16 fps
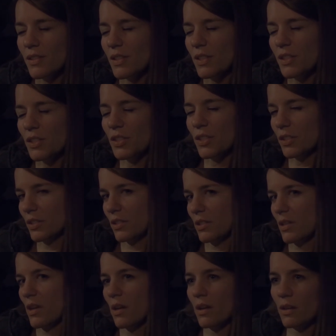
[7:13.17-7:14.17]
is just
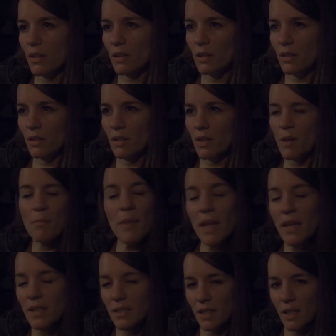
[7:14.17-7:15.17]

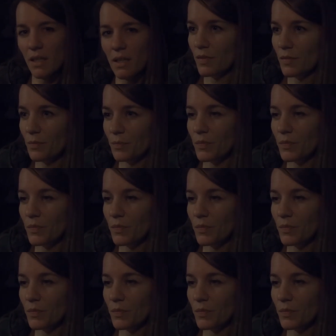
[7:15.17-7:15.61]
amazing.